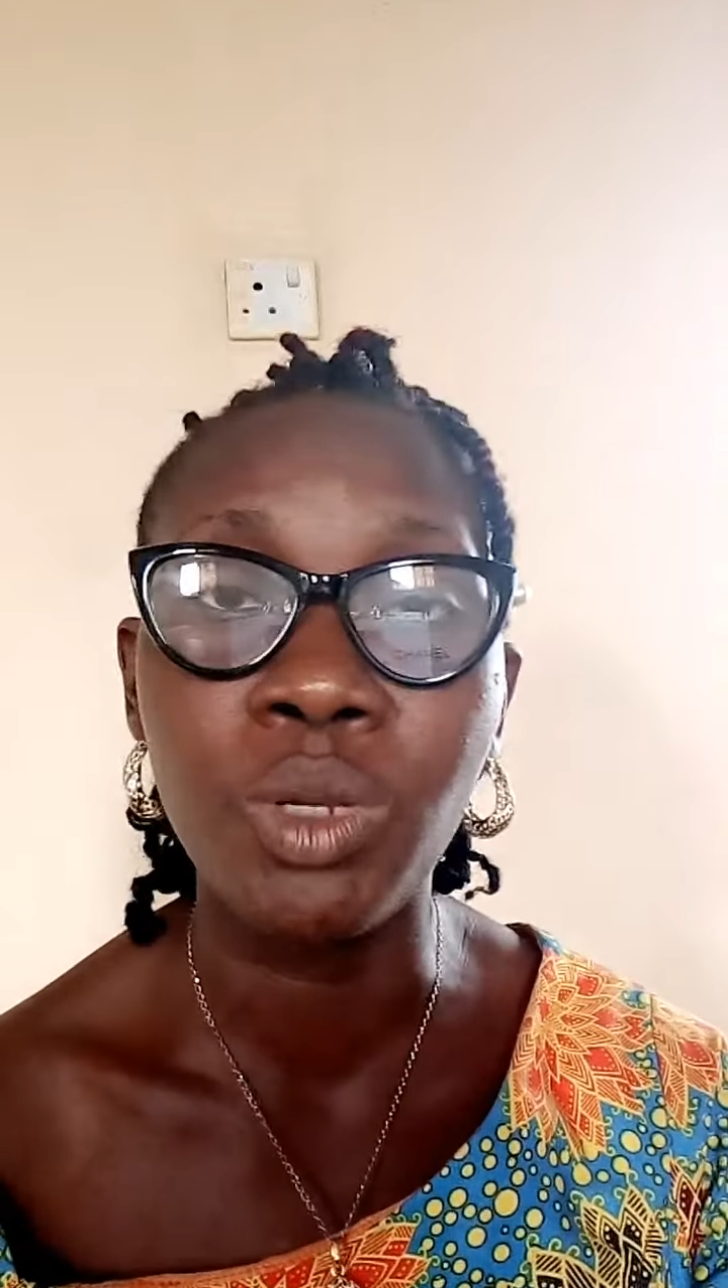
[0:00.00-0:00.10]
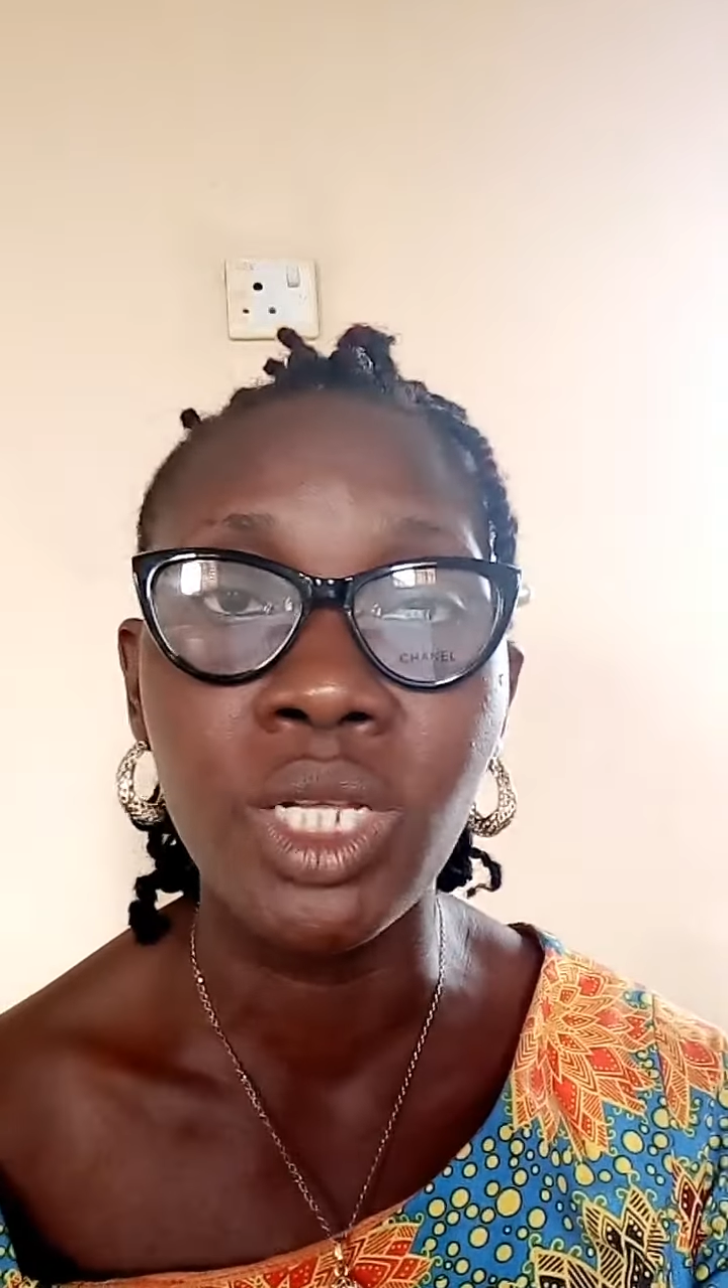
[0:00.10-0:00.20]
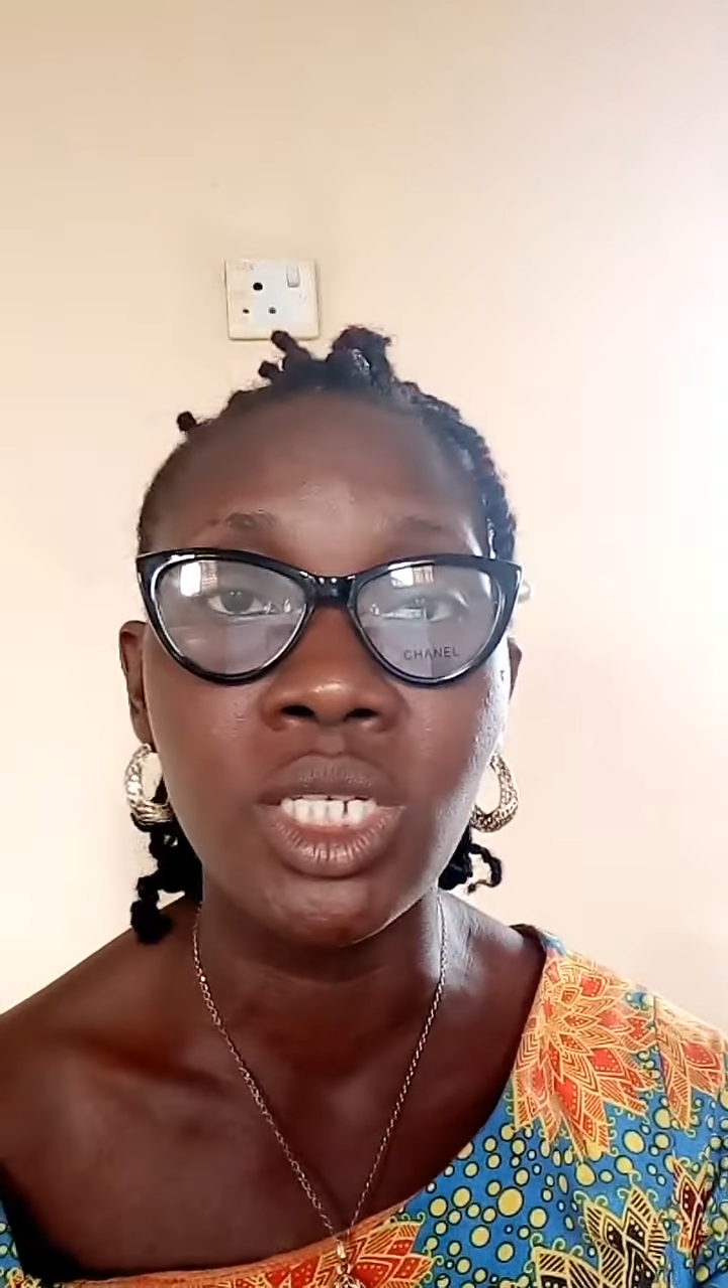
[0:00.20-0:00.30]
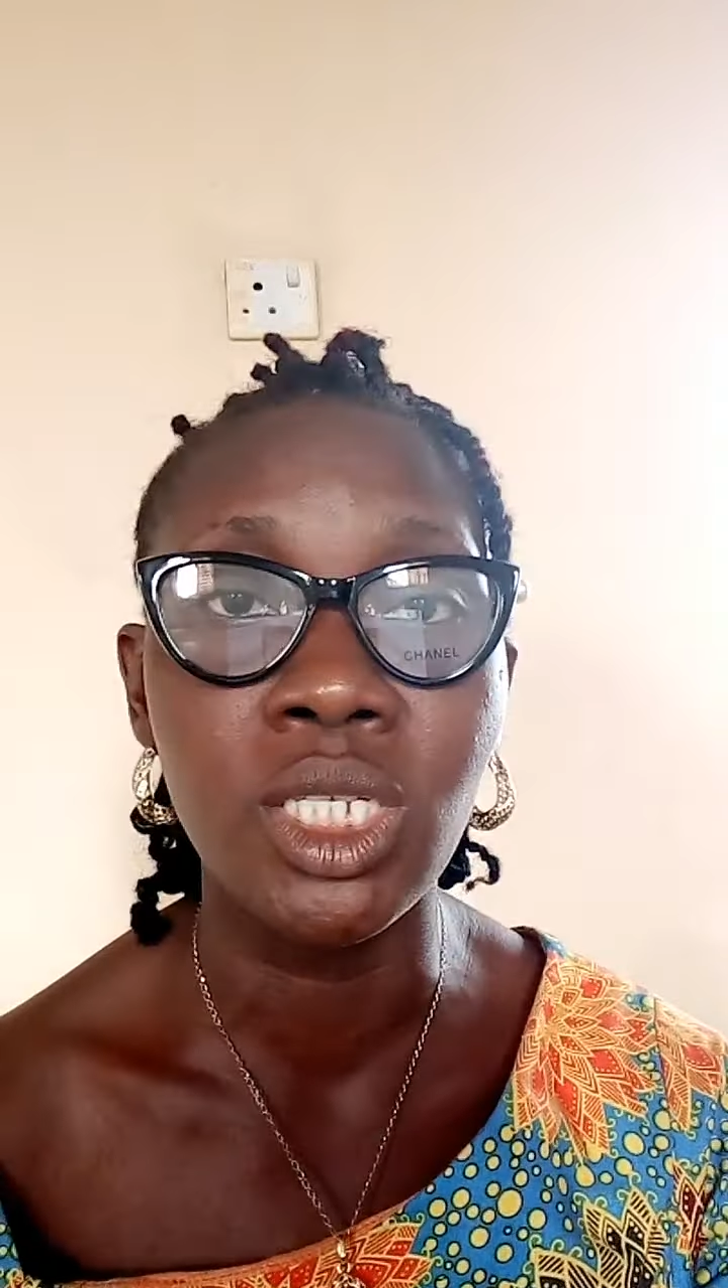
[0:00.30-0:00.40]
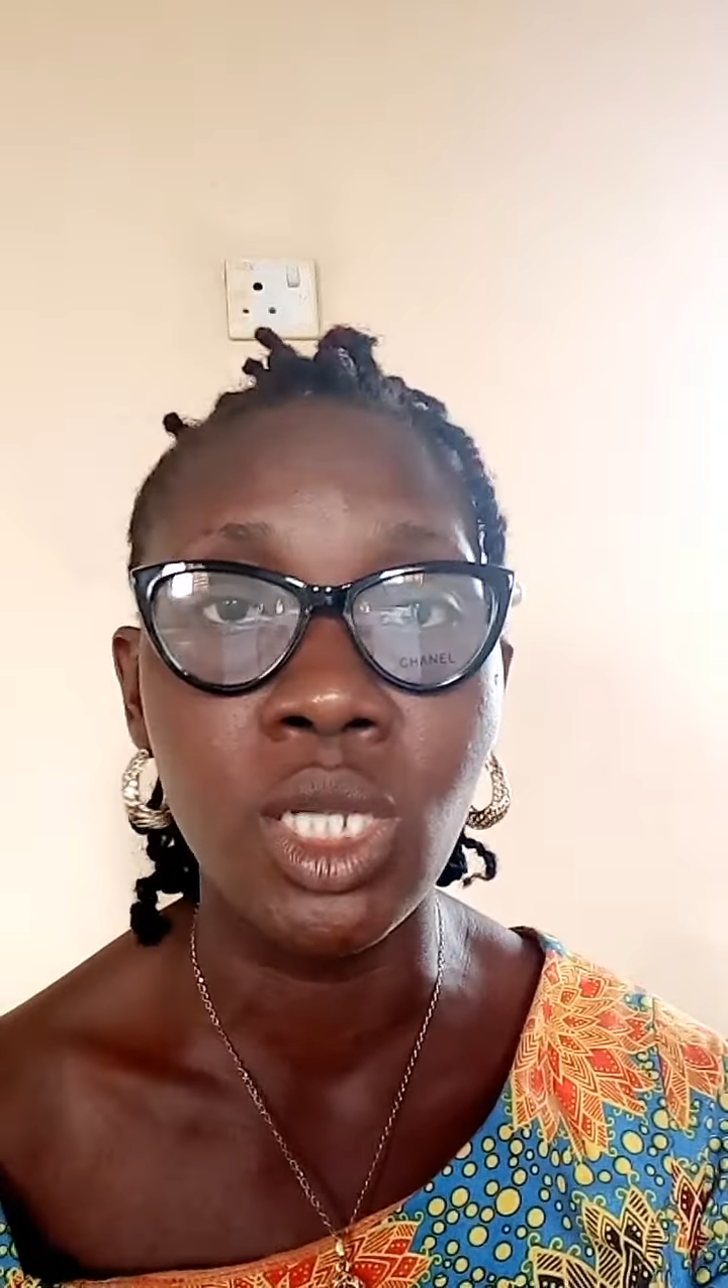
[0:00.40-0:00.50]

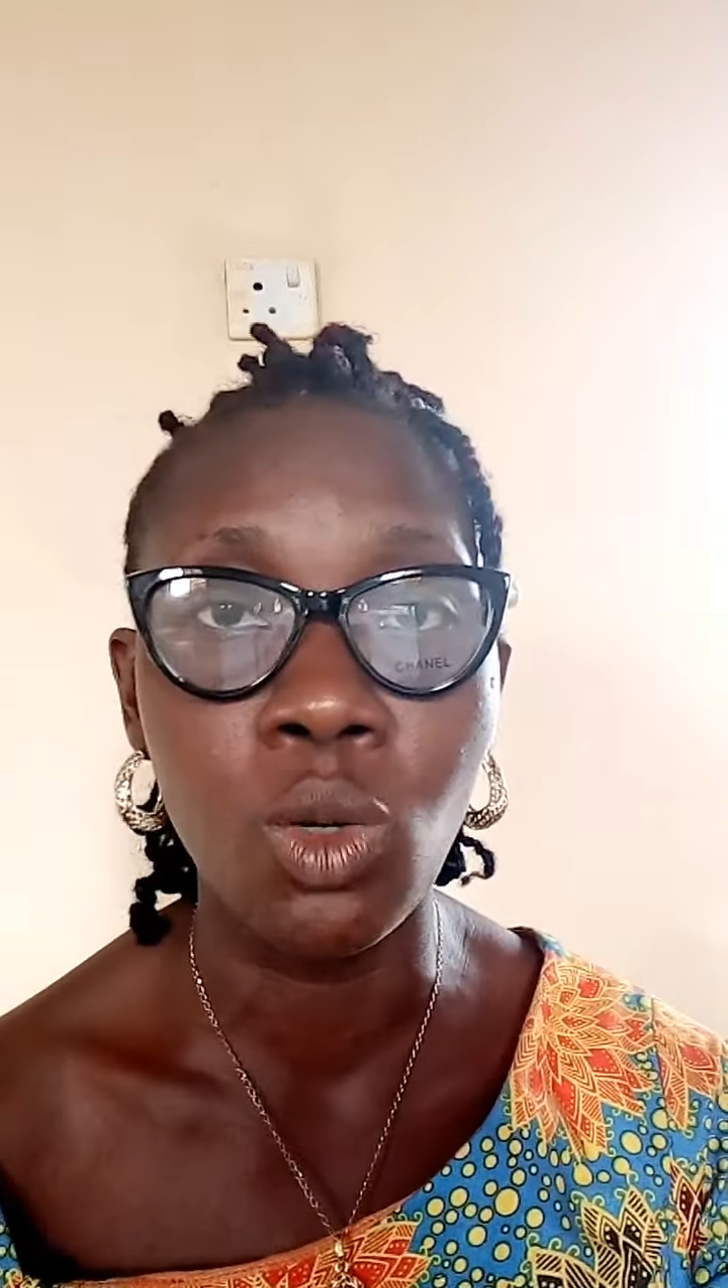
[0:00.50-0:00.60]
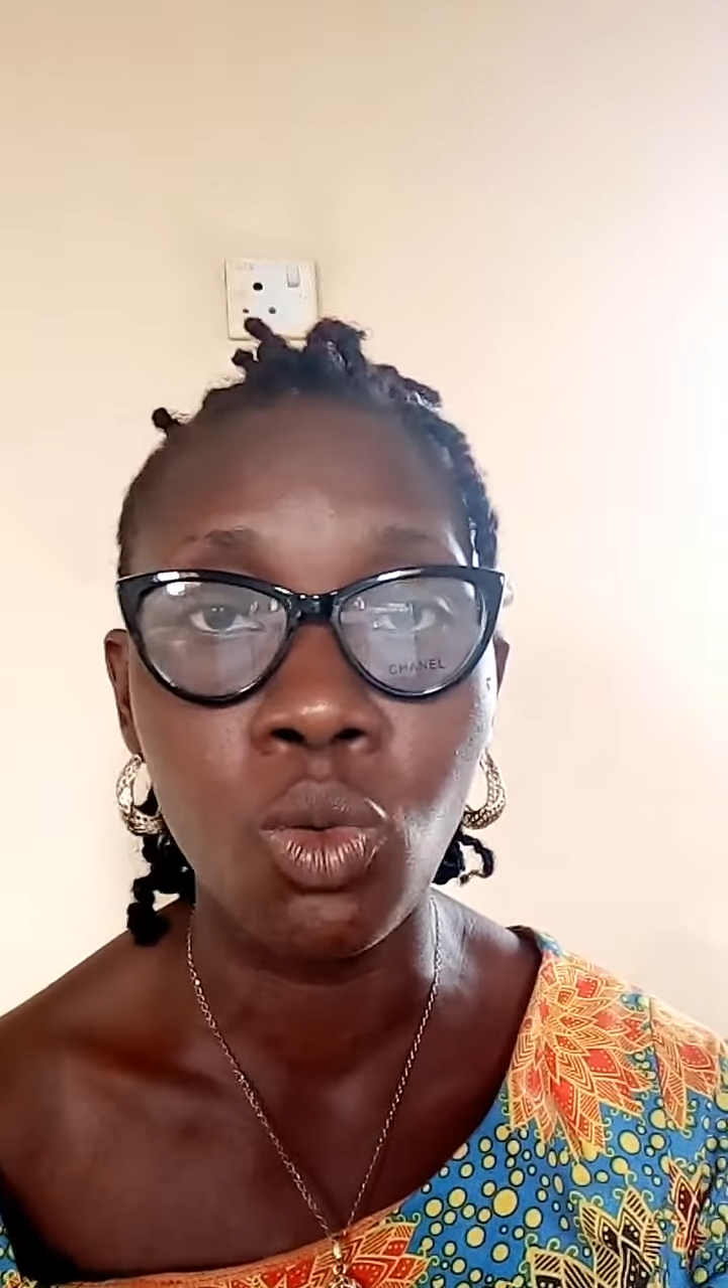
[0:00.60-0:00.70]
bleeding in a